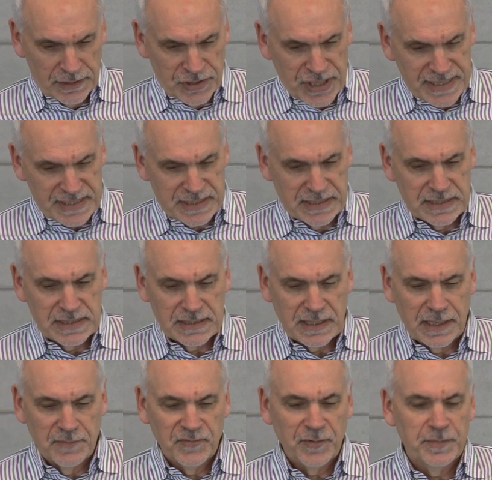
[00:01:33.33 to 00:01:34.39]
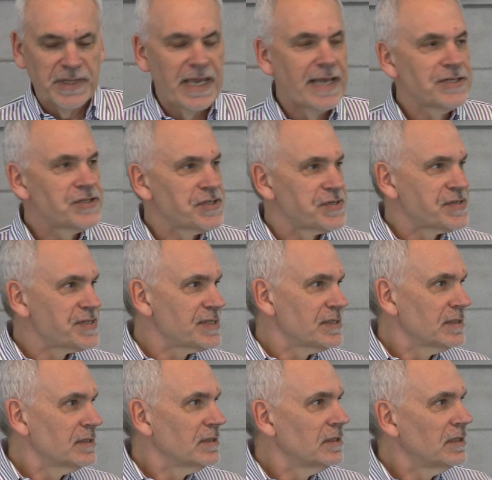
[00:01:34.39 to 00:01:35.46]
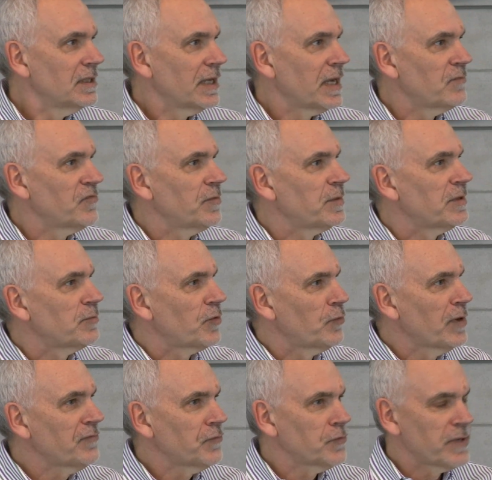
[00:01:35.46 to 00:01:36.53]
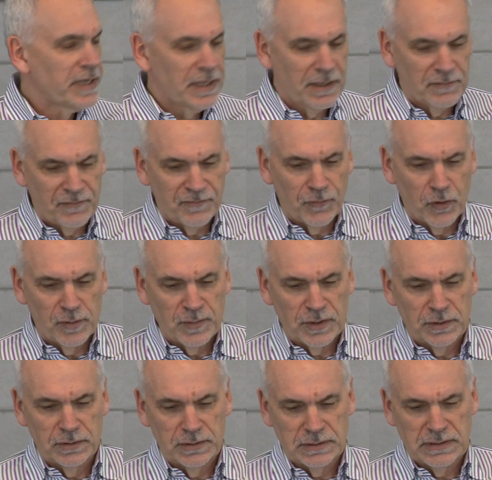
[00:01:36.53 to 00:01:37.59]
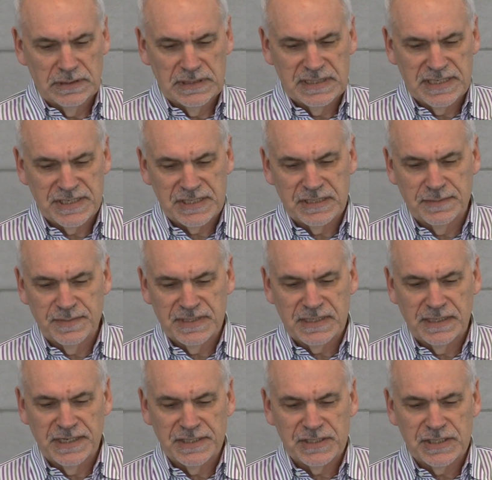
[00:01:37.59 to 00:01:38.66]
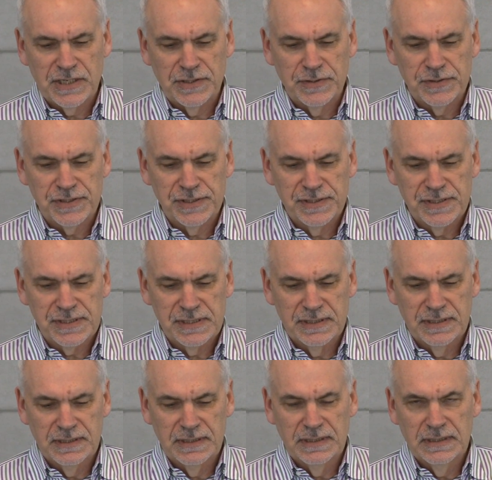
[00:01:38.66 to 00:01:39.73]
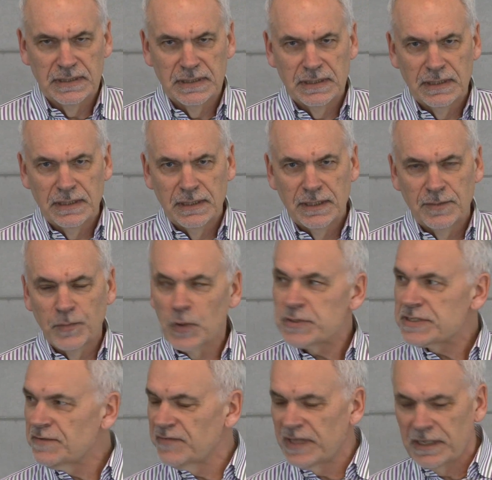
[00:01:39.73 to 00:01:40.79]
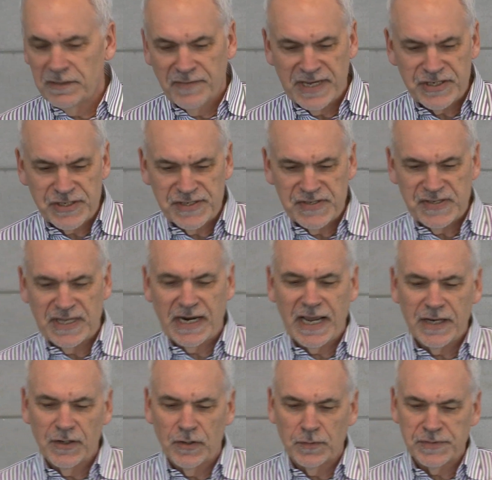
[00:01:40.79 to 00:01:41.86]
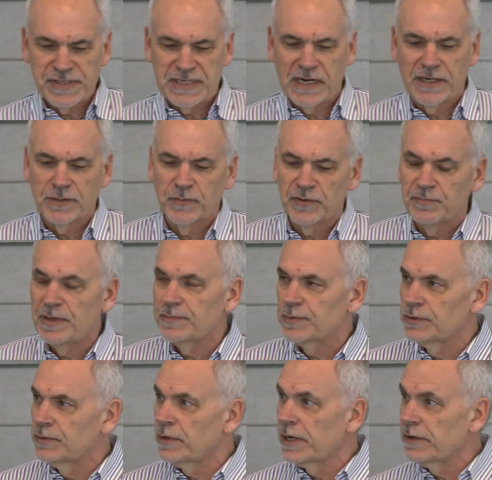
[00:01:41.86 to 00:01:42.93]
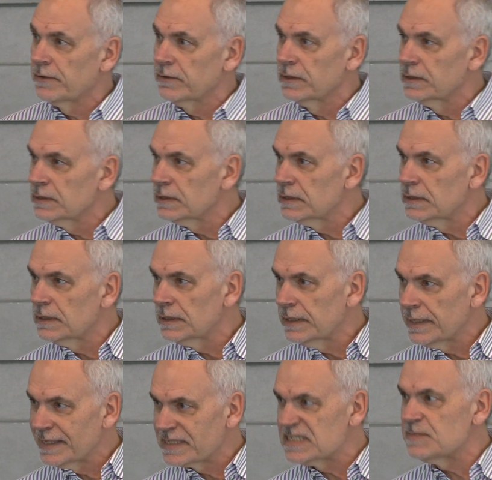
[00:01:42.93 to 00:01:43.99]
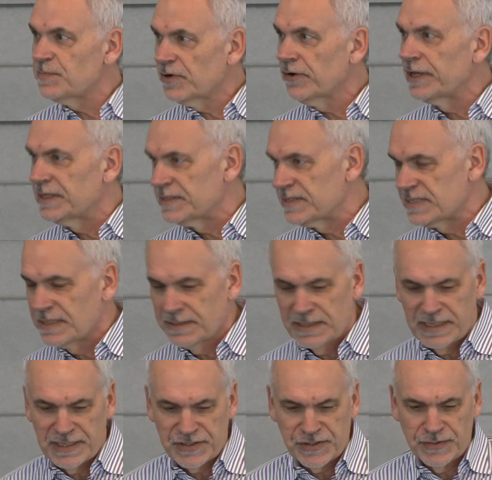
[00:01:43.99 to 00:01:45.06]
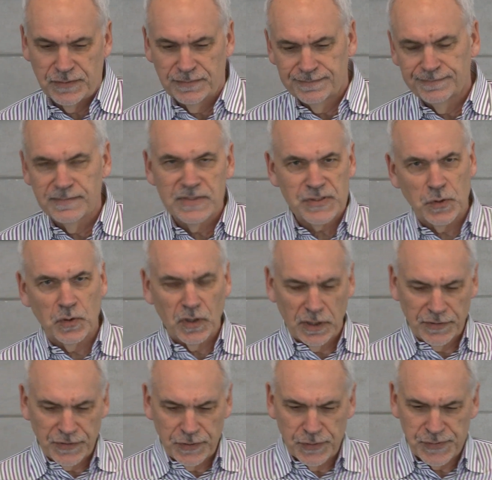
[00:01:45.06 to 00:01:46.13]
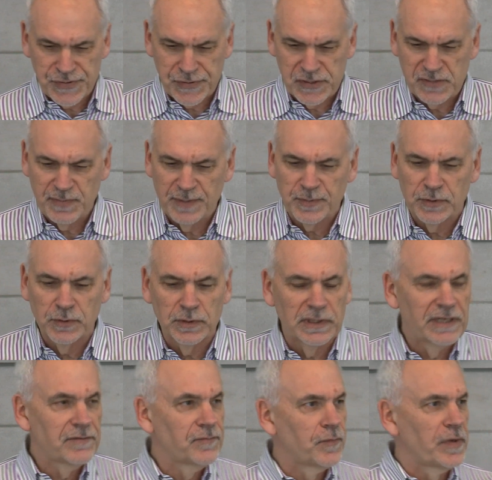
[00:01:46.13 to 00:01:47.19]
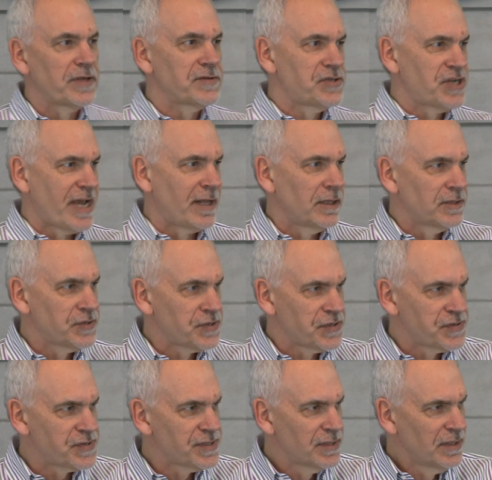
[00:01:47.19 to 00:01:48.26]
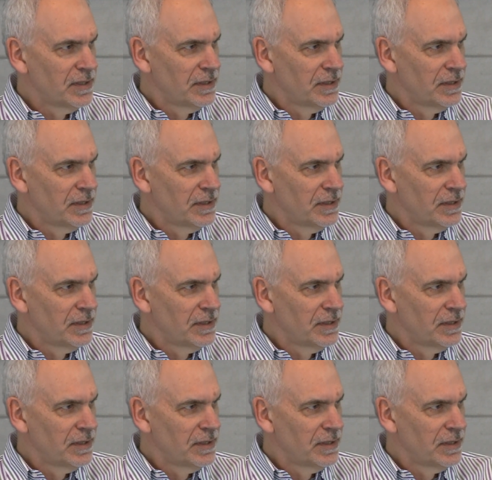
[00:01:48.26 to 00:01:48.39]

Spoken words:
justice, come from the edges. They come from the periphery of formal systems and institutions. Most of the innovations that I know started with people who are experiencing the issue, so-called users, people who live with challenges